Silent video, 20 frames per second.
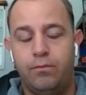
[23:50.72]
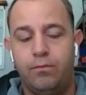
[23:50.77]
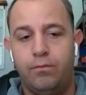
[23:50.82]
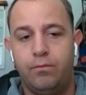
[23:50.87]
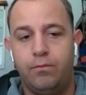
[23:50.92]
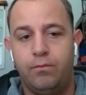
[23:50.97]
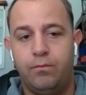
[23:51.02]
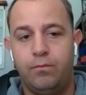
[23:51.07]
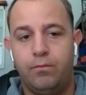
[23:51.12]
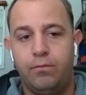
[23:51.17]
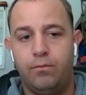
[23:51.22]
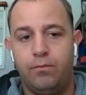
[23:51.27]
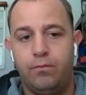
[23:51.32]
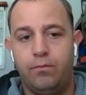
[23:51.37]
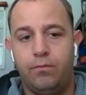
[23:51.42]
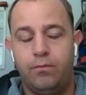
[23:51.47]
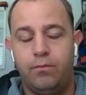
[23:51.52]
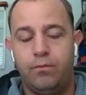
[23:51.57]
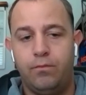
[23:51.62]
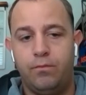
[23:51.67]

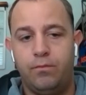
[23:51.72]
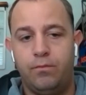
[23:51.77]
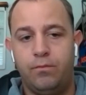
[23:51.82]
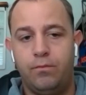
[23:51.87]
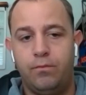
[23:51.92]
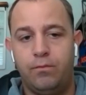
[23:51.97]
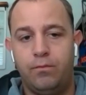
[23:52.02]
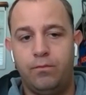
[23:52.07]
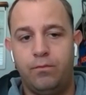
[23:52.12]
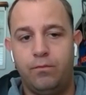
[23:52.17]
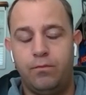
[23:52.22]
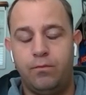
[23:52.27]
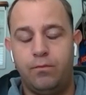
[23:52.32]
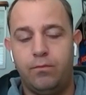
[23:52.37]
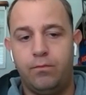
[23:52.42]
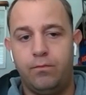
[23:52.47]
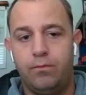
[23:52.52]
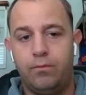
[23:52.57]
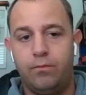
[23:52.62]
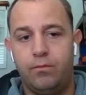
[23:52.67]

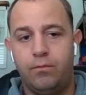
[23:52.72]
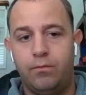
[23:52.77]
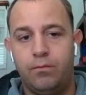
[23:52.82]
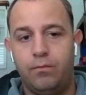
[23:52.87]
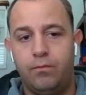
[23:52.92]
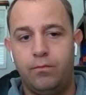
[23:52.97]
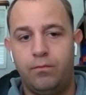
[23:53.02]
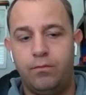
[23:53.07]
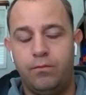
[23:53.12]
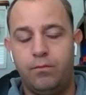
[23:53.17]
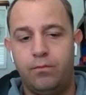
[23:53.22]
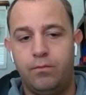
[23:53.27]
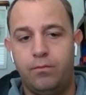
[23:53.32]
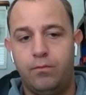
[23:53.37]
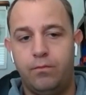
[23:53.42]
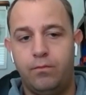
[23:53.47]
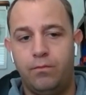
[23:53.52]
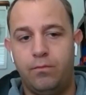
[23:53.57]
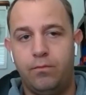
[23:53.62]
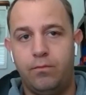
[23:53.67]

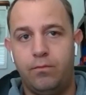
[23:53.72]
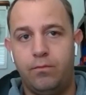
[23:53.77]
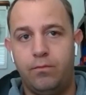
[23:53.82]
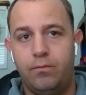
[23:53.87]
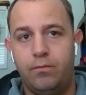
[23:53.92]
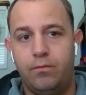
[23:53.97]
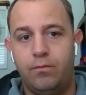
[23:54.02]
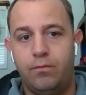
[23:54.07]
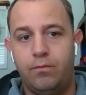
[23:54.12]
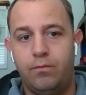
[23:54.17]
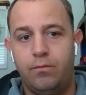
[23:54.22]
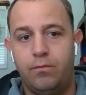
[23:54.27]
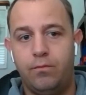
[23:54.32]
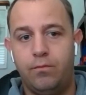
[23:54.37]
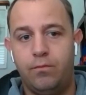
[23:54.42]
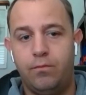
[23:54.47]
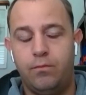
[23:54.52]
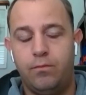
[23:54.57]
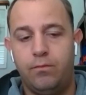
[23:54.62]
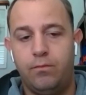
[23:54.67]

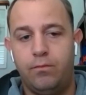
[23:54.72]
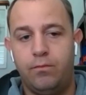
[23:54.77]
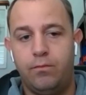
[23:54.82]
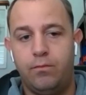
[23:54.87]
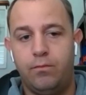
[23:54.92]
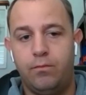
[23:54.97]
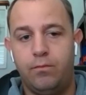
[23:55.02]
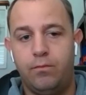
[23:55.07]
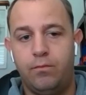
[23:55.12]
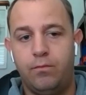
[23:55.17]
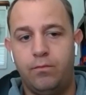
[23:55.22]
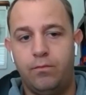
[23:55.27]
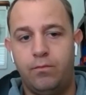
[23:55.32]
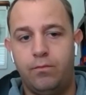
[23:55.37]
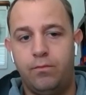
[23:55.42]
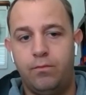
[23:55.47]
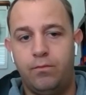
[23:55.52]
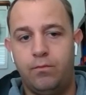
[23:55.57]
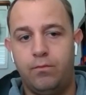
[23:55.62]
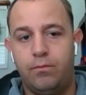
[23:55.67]

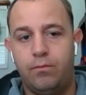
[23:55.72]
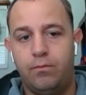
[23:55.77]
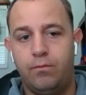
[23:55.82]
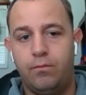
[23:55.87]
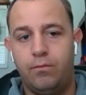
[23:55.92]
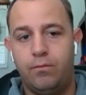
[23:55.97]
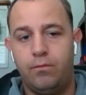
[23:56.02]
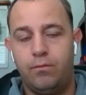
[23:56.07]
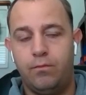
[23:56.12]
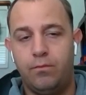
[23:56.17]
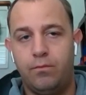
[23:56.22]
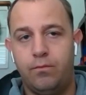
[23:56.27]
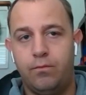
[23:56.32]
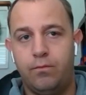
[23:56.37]
[no speech]